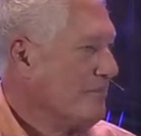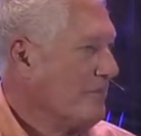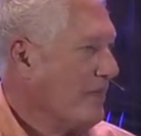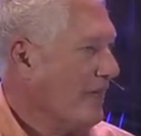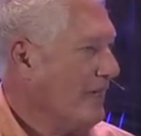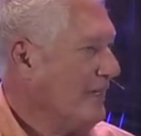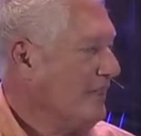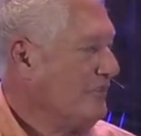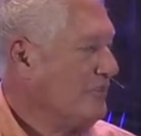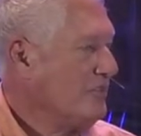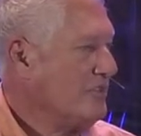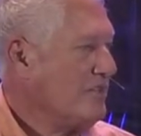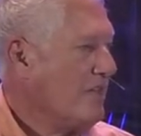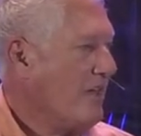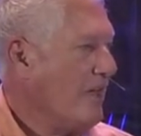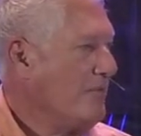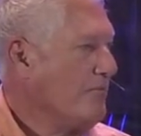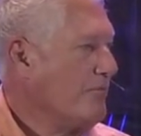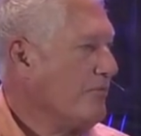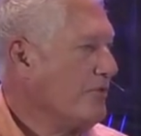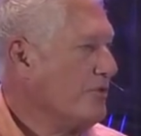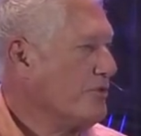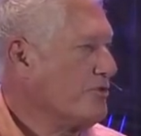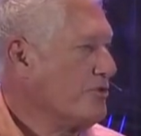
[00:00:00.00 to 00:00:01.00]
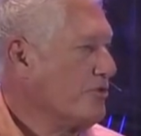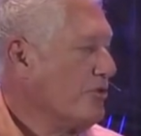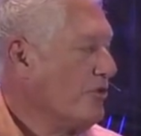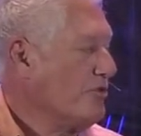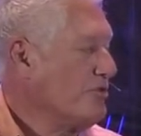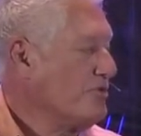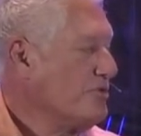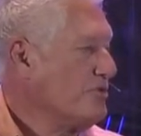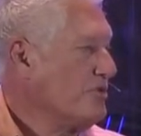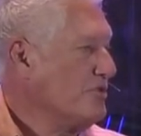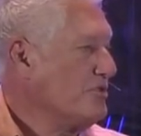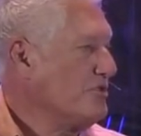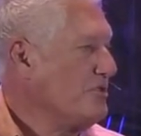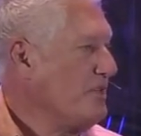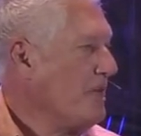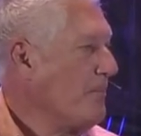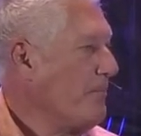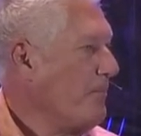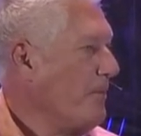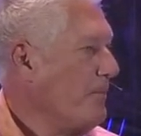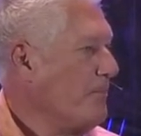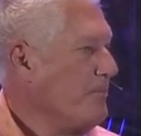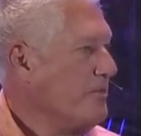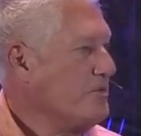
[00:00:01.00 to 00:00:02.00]
Uh, it's a time for the church to
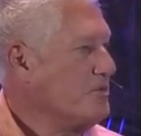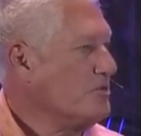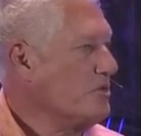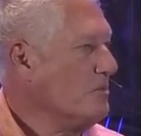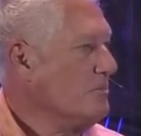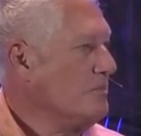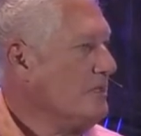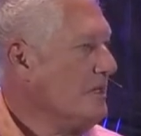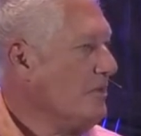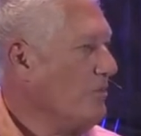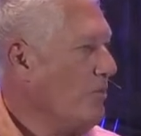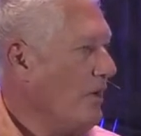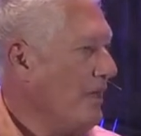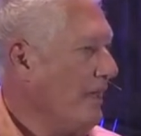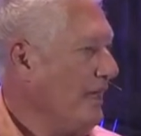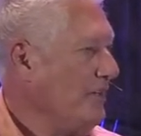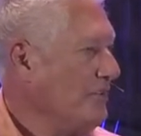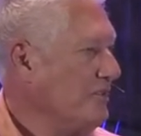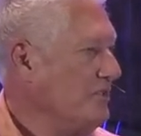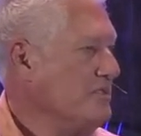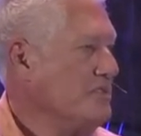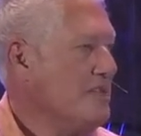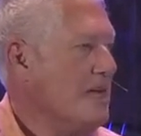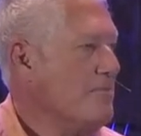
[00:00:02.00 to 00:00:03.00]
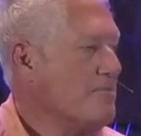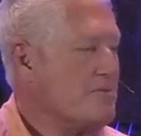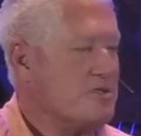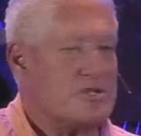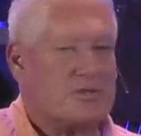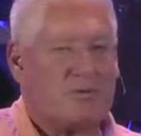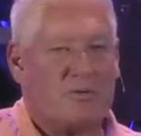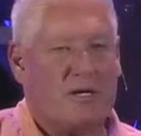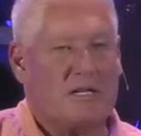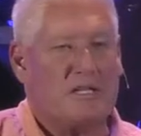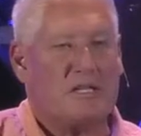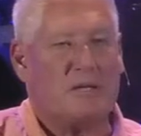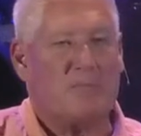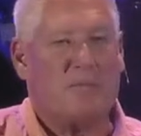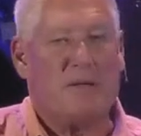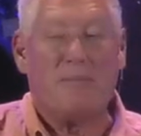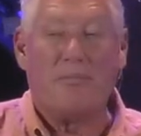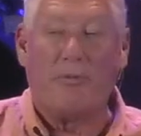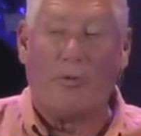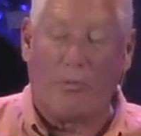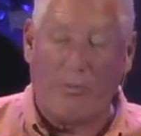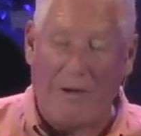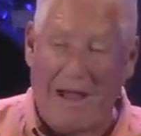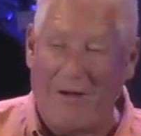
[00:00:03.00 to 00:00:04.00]
step up in so many ways and demonstrate to the
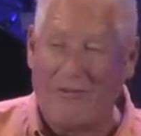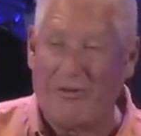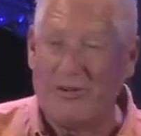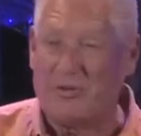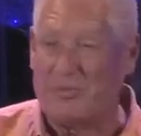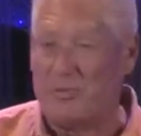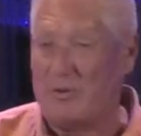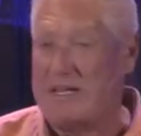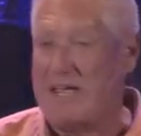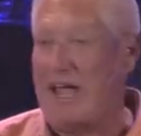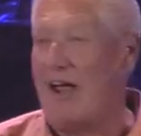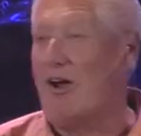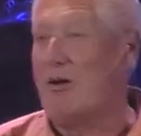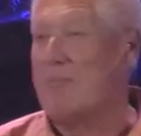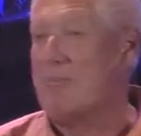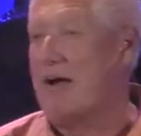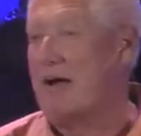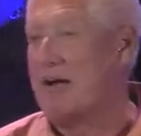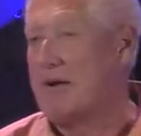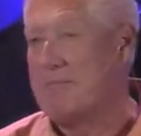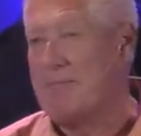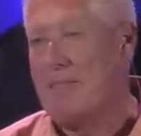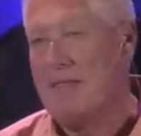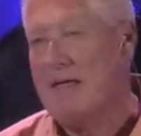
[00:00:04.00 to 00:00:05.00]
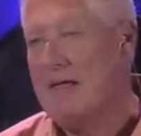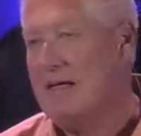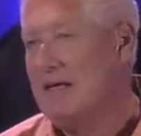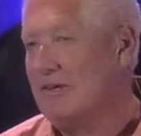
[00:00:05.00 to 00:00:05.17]
people around us we care about them.